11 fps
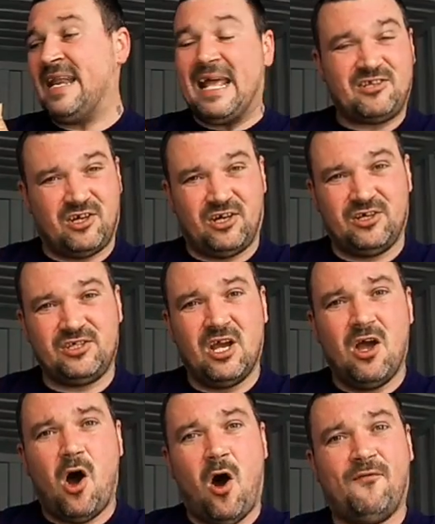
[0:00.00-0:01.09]

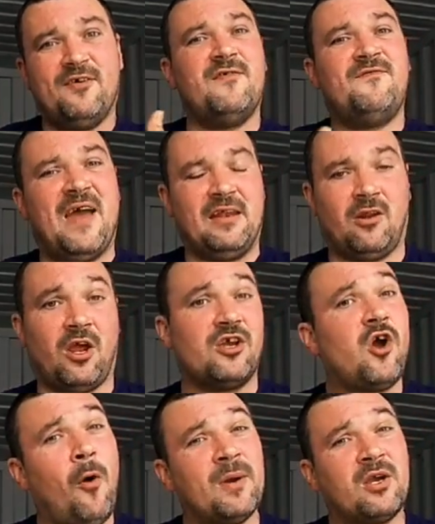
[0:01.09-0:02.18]
letters of an event,
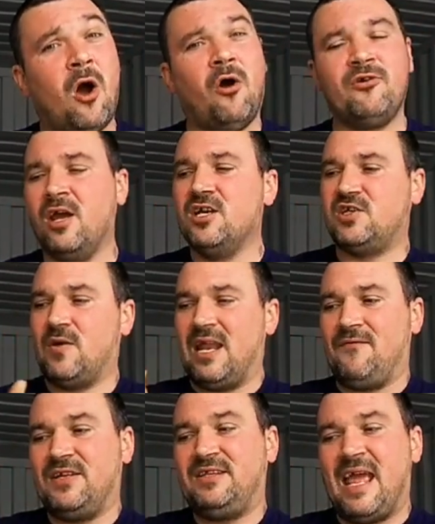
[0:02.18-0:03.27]
like Comic-Con. So
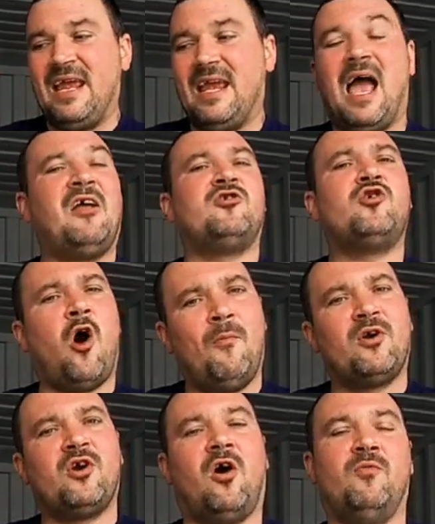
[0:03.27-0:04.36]
it'll have a date and
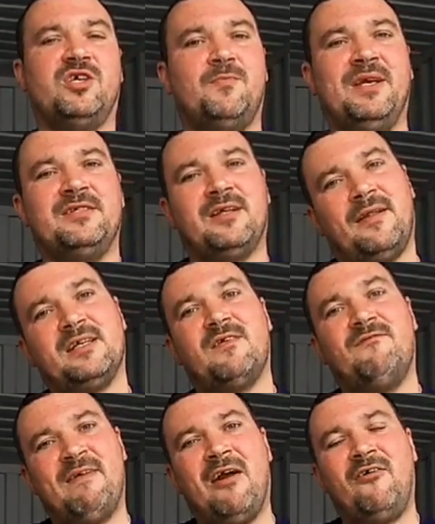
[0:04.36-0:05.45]
Comic-Con, which means that
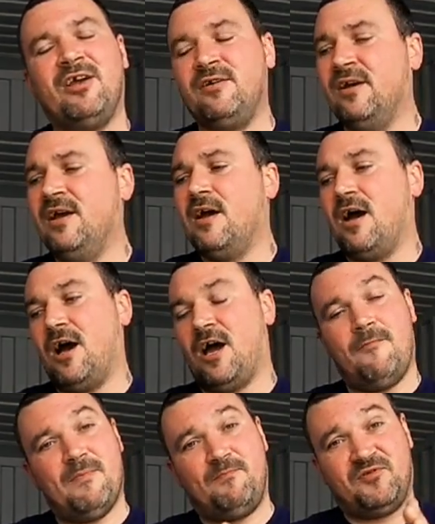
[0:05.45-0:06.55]
that's a variant.
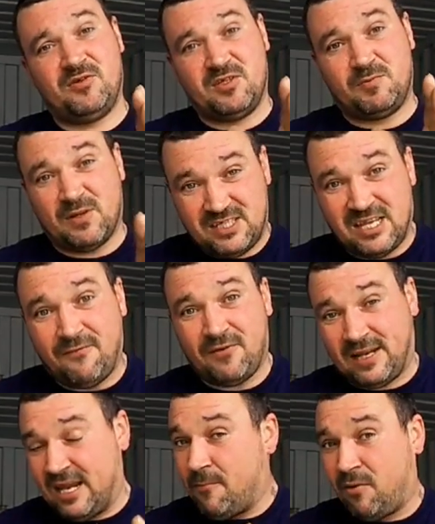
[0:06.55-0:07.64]

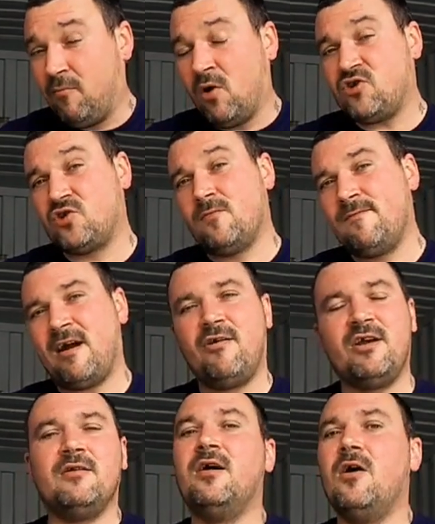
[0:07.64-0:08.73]
Specifically a promotional
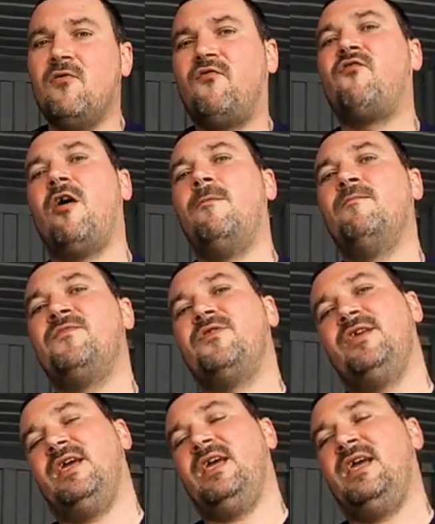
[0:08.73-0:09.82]
variant
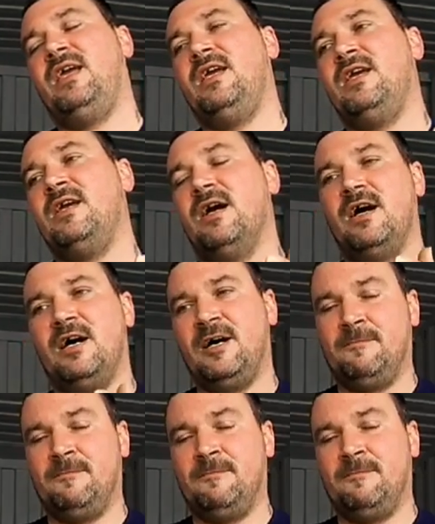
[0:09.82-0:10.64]
from the